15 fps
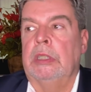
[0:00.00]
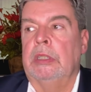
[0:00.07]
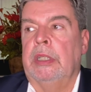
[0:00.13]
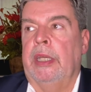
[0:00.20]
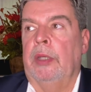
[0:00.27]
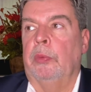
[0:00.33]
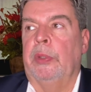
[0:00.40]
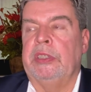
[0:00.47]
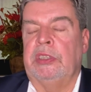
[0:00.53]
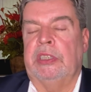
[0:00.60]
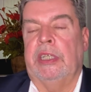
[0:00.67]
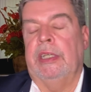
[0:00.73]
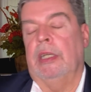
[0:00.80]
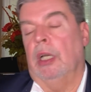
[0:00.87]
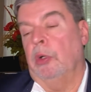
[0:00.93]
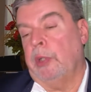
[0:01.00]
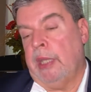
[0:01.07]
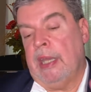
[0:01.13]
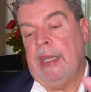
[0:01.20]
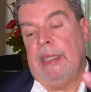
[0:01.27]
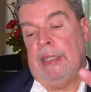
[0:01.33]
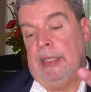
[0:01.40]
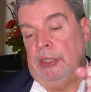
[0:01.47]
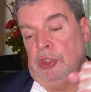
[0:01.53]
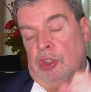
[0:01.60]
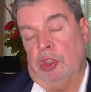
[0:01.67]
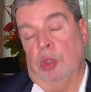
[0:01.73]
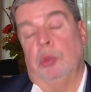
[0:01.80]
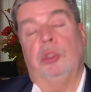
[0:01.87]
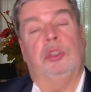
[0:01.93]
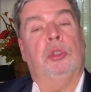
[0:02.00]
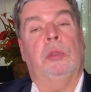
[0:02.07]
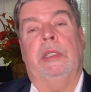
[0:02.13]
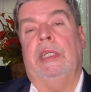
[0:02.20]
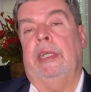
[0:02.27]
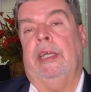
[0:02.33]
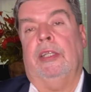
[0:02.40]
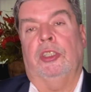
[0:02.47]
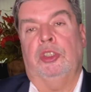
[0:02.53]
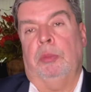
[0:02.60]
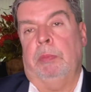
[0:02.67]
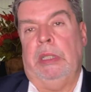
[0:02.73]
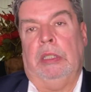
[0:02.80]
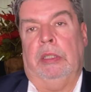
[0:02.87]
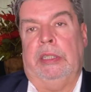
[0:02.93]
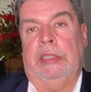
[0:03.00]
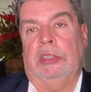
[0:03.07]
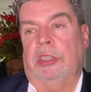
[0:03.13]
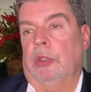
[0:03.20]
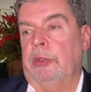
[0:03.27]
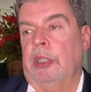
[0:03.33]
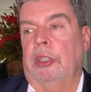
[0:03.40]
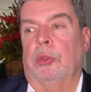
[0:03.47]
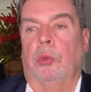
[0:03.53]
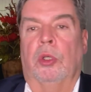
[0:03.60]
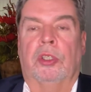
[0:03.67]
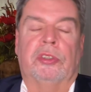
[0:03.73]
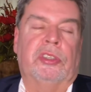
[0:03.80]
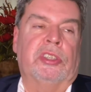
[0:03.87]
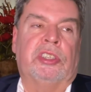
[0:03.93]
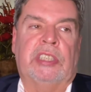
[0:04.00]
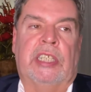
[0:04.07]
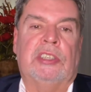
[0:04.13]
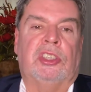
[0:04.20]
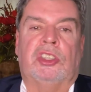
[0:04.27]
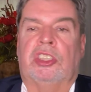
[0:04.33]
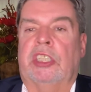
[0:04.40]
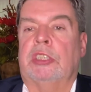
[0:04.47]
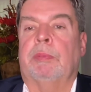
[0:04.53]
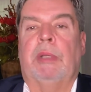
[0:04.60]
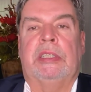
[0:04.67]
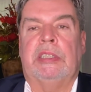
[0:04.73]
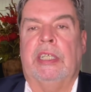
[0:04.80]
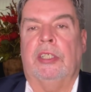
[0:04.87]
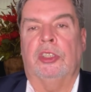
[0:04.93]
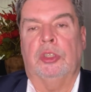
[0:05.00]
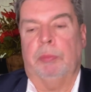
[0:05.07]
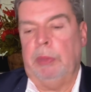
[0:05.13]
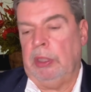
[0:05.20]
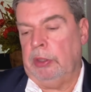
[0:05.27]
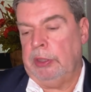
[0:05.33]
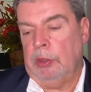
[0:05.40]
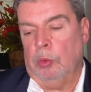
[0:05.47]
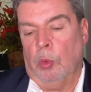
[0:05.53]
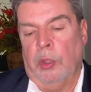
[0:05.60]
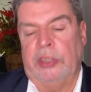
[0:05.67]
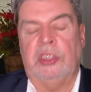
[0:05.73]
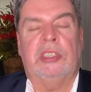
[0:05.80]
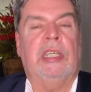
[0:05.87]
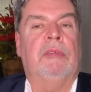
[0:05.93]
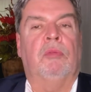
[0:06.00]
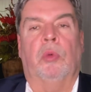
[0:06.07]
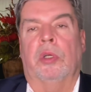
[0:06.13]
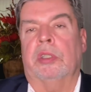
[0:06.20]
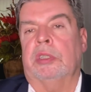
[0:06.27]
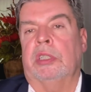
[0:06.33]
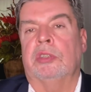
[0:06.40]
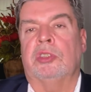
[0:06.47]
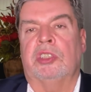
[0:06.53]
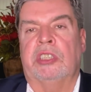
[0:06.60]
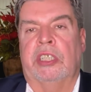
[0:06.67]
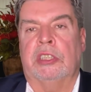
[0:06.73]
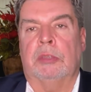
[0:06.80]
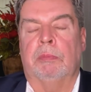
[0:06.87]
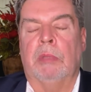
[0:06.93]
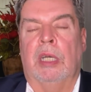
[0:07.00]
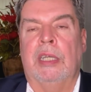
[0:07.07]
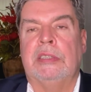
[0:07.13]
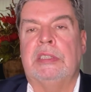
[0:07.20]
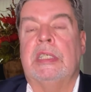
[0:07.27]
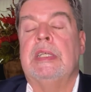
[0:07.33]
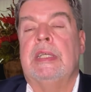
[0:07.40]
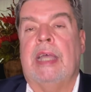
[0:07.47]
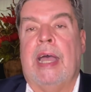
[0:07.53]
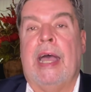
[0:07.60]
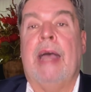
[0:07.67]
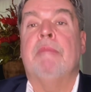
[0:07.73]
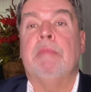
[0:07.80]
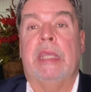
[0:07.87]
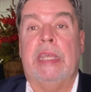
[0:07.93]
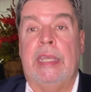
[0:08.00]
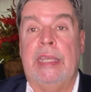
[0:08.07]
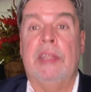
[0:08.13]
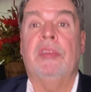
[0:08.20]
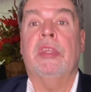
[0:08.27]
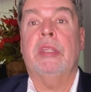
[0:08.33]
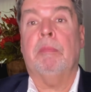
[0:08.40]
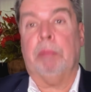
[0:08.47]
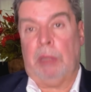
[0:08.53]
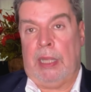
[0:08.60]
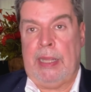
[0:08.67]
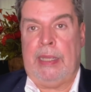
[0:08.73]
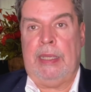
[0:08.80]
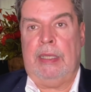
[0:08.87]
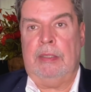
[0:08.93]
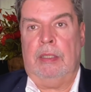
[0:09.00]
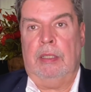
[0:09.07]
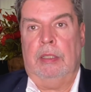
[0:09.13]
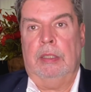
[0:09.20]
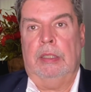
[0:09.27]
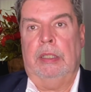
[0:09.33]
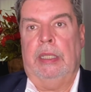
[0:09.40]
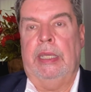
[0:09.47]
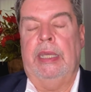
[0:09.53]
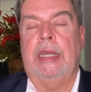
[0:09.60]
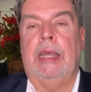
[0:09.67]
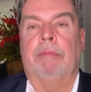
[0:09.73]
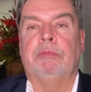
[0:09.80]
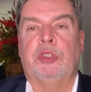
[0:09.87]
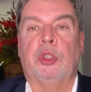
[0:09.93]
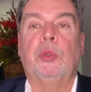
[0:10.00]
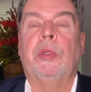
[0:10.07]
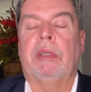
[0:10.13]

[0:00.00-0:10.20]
And we say, okay, as soon as you hit eligibility, so in other words, let's say it's a 6-month eligibility. Once I've worked there 6 months, I'm in the plan and I'm doing